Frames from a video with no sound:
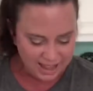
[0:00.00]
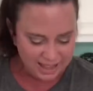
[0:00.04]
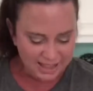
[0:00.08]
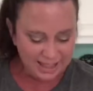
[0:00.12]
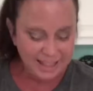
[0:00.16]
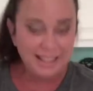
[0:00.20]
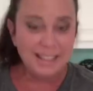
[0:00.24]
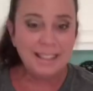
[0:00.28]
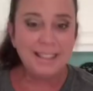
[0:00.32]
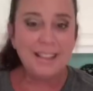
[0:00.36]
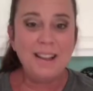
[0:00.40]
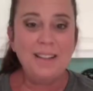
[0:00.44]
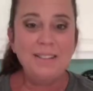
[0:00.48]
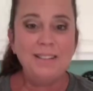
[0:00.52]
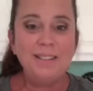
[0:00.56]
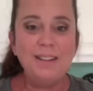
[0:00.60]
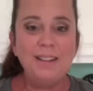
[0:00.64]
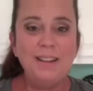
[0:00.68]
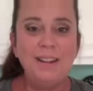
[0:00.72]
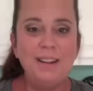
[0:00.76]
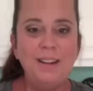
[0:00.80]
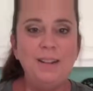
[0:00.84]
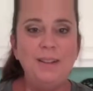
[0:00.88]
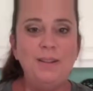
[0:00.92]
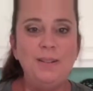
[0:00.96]
These cloves
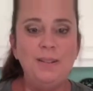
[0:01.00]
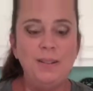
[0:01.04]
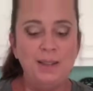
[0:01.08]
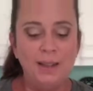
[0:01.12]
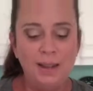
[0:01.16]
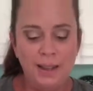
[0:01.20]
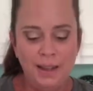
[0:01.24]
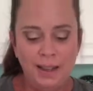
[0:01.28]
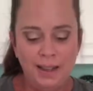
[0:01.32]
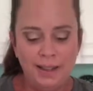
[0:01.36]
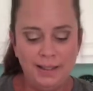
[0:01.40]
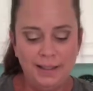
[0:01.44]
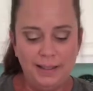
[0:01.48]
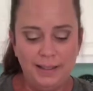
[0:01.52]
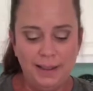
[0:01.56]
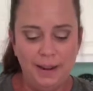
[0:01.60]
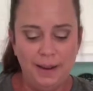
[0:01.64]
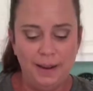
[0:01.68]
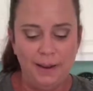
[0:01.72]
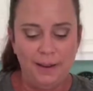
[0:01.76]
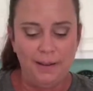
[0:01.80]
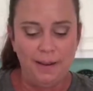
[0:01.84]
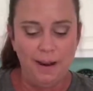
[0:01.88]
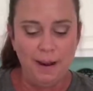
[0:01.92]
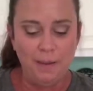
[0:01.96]
are huge. So
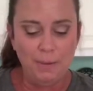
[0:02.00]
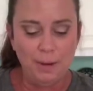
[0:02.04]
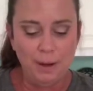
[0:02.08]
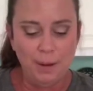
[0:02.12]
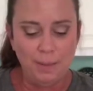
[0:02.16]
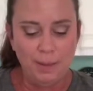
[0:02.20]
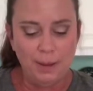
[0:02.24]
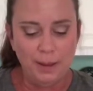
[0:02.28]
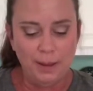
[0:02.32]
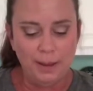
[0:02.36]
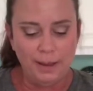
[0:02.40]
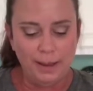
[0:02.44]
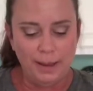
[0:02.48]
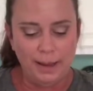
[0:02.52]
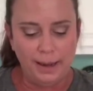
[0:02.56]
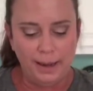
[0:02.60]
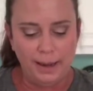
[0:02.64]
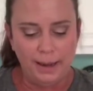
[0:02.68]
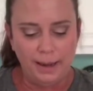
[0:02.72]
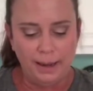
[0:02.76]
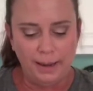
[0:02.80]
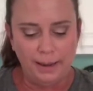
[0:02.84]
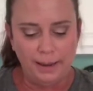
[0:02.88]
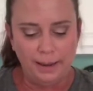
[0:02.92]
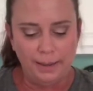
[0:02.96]
I'm gonna put
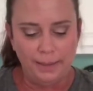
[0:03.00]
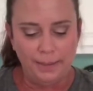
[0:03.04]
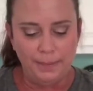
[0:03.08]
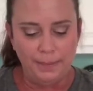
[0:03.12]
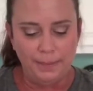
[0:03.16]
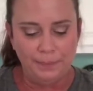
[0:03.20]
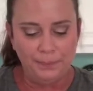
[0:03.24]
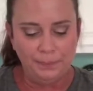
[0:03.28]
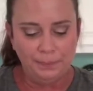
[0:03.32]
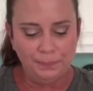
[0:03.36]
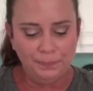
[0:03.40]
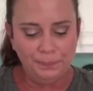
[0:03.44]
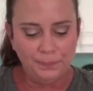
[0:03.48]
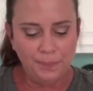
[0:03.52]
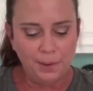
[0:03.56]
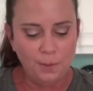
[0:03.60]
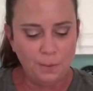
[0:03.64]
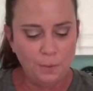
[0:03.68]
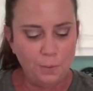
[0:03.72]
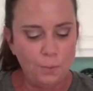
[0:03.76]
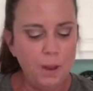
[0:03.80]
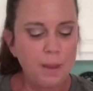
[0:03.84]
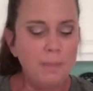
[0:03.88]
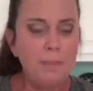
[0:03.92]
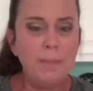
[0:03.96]
like
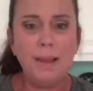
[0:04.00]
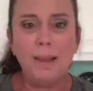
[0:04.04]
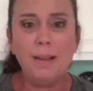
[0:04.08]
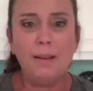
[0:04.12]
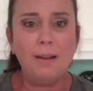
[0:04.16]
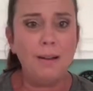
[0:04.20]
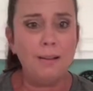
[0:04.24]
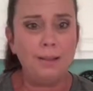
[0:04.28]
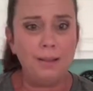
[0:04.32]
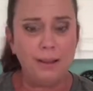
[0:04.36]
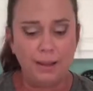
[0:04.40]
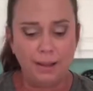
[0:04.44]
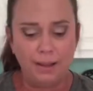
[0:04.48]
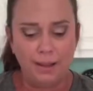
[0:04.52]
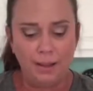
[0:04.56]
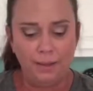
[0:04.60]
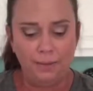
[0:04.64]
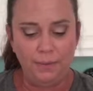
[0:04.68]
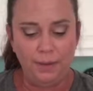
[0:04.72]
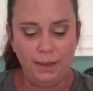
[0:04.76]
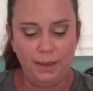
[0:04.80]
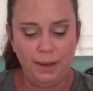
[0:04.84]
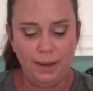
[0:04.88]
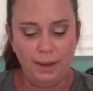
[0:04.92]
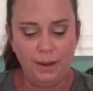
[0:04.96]
one big garlic
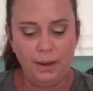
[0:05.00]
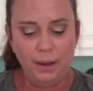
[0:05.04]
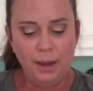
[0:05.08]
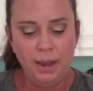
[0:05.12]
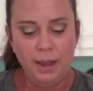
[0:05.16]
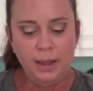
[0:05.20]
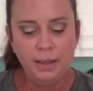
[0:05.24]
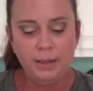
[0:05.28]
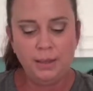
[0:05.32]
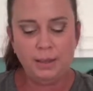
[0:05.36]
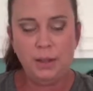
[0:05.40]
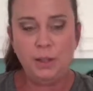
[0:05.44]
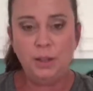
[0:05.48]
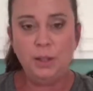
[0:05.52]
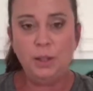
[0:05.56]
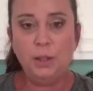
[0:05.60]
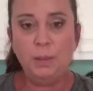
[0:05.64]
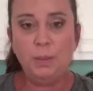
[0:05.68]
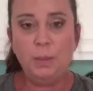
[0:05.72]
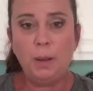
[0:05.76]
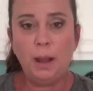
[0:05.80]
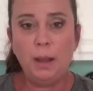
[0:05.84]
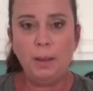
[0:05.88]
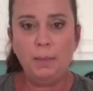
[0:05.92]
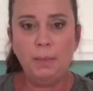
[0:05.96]
clove in there. So you
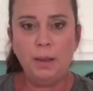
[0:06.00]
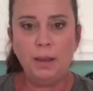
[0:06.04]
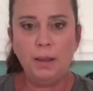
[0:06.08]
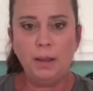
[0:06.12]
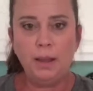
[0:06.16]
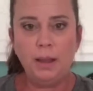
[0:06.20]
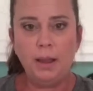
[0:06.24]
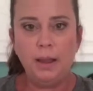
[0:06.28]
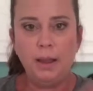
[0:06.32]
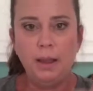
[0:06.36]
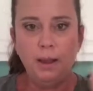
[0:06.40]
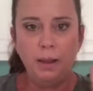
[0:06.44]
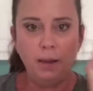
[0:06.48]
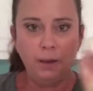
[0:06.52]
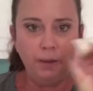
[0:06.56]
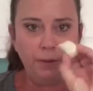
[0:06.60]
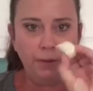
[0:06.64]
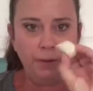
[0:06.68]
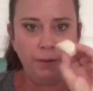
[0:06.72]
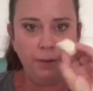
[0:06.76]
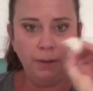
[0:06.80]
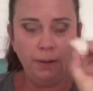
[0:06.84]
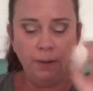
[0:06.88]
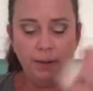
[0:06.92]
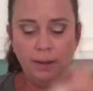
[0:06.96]
just pop the
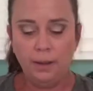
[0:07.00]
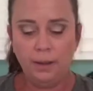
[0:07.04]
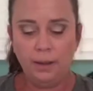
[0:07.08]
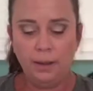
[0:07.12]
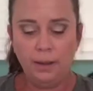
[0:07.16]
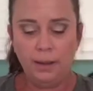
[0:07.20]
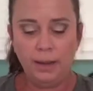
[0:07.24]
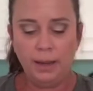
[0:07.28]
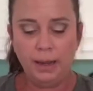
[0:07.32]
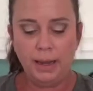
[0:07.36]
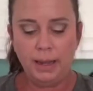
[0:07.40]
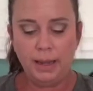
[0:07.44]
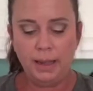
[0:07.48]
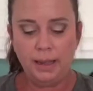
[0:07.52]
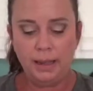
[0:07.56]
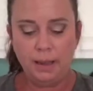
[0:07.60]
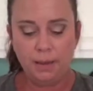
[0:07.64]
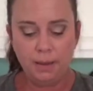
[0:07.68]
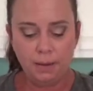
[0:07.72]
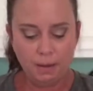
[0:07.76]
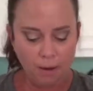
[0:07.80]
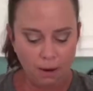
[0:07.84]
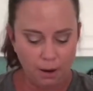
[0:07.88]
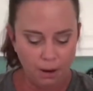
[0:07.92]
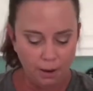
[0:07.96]
clove in
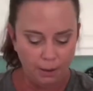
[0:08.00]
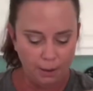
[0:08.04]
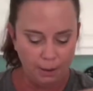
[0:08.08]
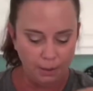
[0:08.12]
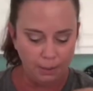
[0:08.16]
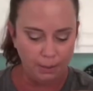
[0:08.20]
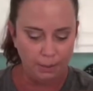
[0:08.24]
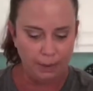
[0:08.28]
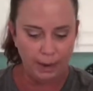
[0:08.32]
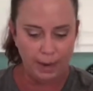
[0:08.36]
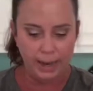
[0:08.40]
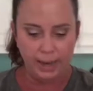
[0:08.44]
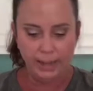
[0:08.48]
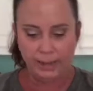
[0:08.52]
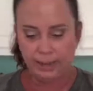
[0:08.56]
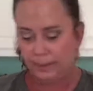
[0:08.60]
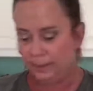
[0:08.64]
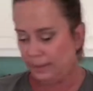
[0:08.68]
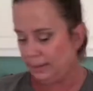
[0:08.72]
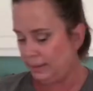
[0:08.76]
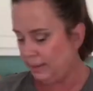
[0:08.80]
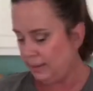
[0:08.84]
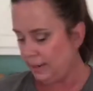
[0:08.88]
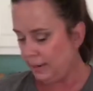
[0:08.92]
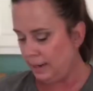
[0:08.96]
the garlic press
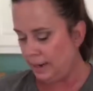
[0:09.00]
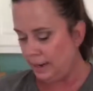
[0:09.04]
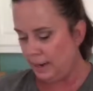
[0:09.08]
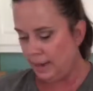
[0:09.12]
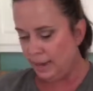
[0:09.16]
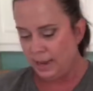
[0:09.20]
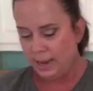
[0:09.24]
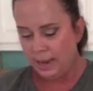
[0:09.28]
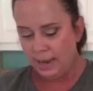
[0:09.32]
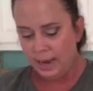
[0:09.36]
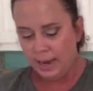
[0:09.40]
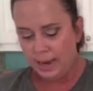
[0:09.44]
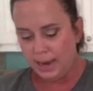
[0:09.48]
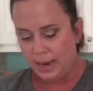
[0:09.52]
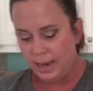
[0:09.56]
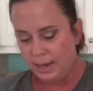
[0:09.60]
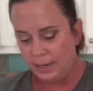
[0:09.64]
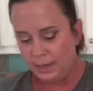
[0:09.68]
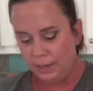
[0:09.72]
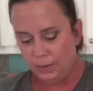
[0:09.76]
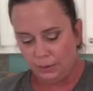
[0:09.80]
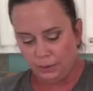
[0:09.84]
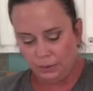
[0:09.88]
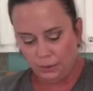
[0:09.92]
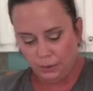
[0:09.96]

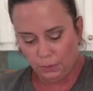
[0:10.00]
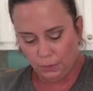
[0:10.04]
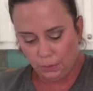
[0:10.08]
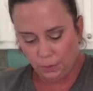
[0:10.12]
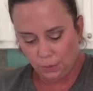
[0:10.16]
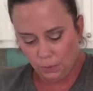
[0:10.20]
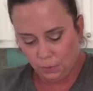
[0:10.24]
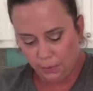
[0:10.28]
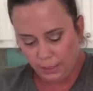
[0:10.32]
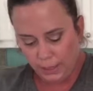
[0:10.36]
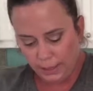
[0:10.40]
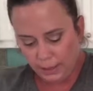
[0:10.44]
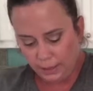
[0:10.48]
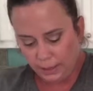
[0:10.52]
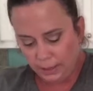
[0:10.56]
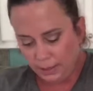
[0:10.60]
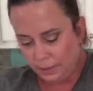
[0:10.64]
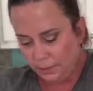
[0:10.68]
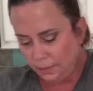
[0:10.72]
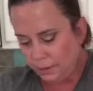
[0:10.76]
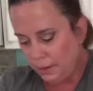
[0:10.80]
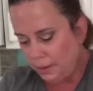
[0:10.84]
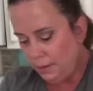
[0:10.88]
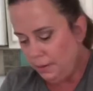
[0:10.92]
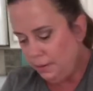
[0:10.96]
and you squeeze it
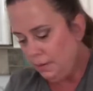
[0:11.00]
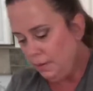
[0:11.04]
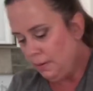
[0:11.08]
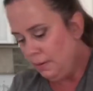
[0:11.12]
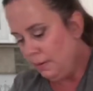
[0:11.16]
through.